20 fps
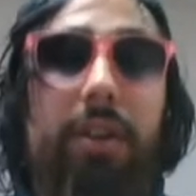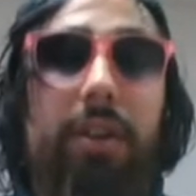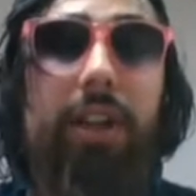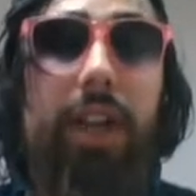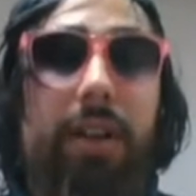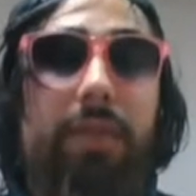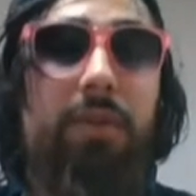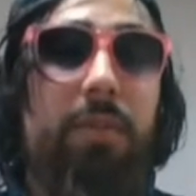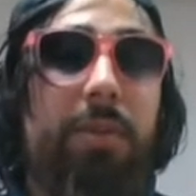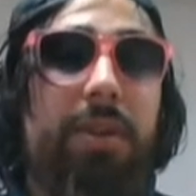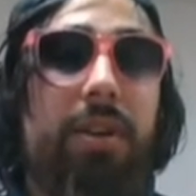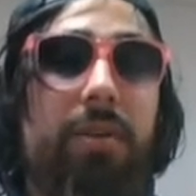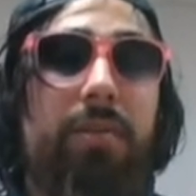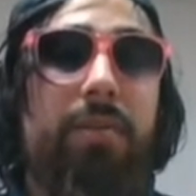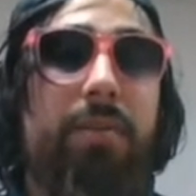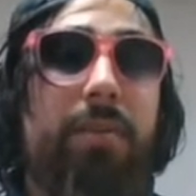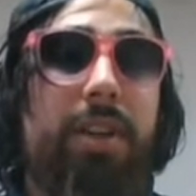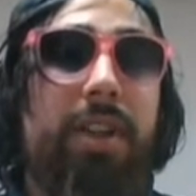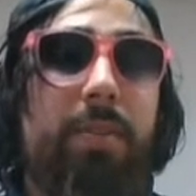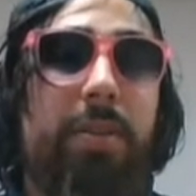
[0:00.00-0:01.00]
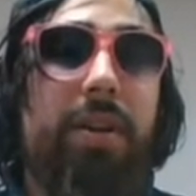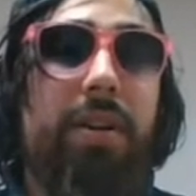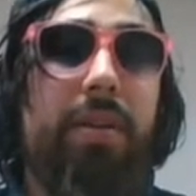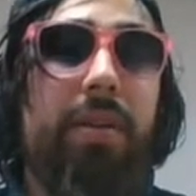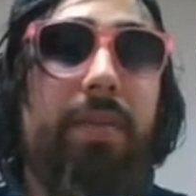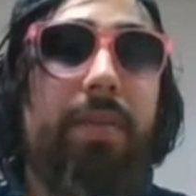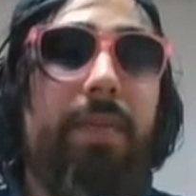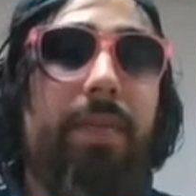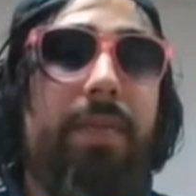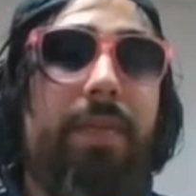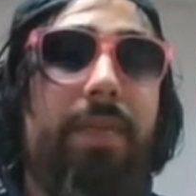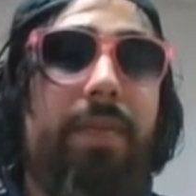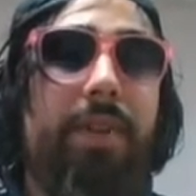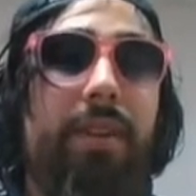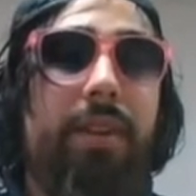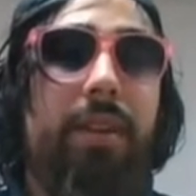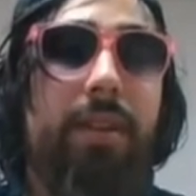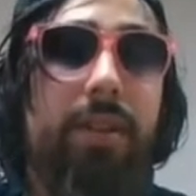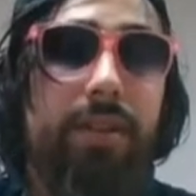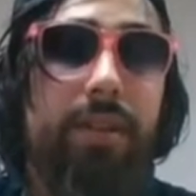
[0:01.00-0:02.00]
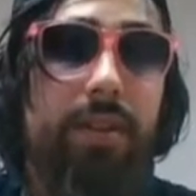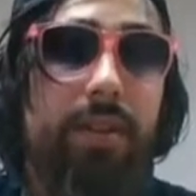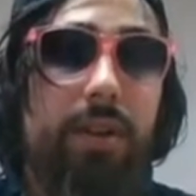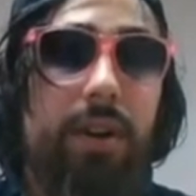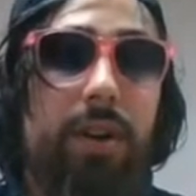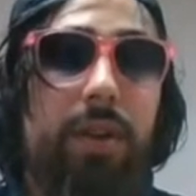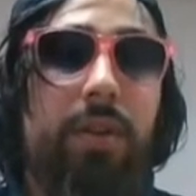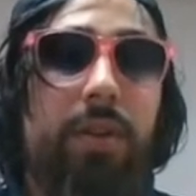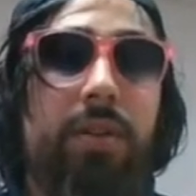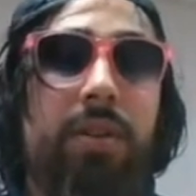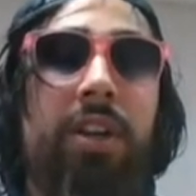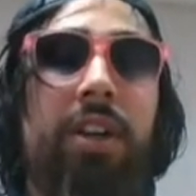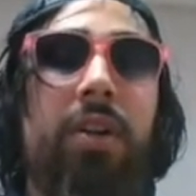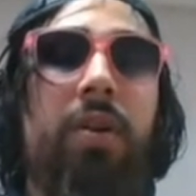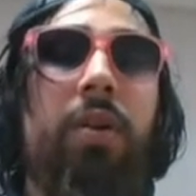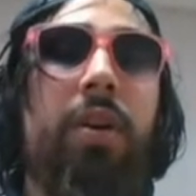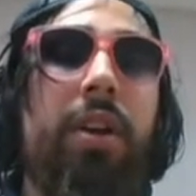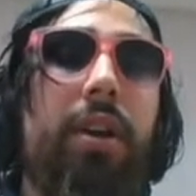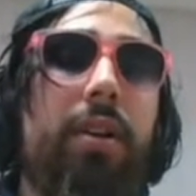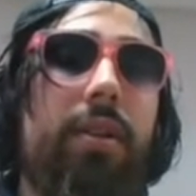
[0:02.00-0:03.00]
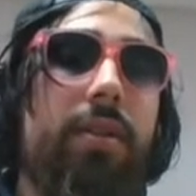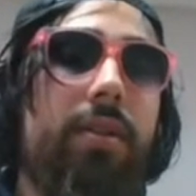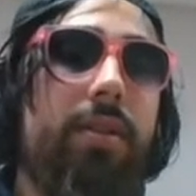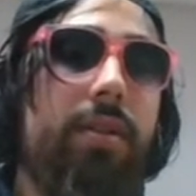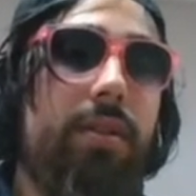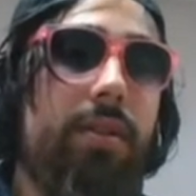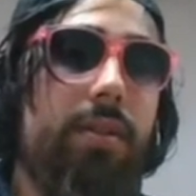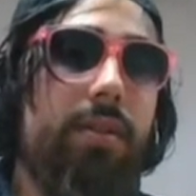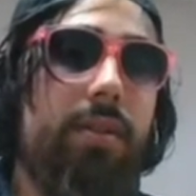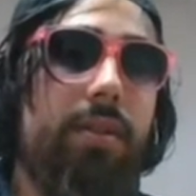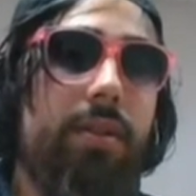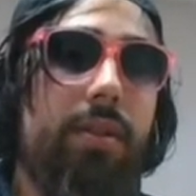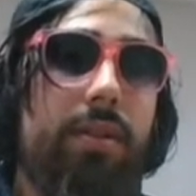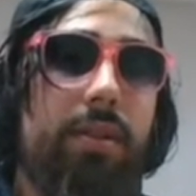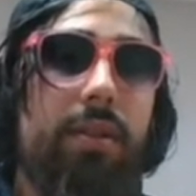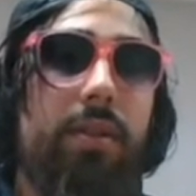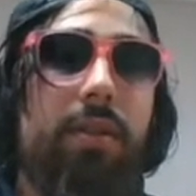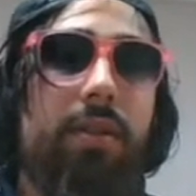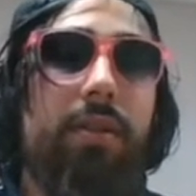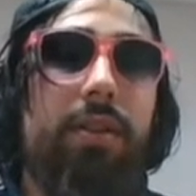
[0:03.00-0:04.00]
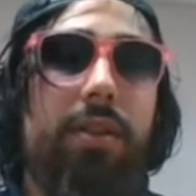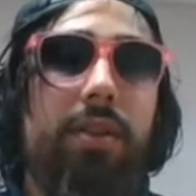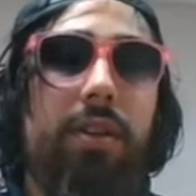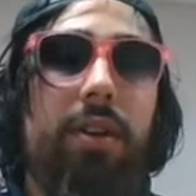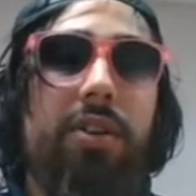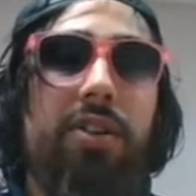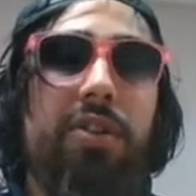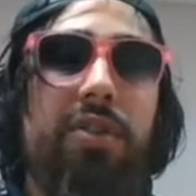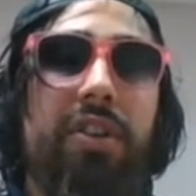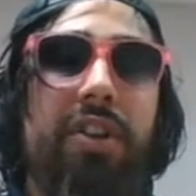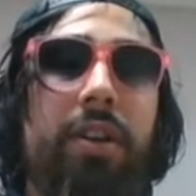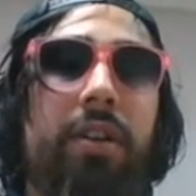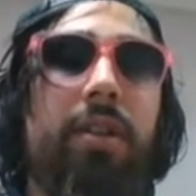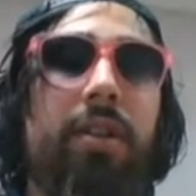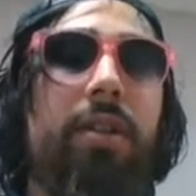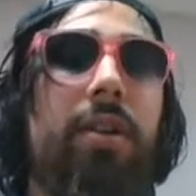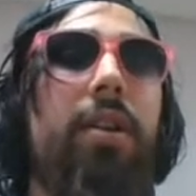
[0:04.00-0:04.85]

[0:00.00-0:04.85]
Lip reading: your life will become much better. So Nicoya, this is Costa Rica.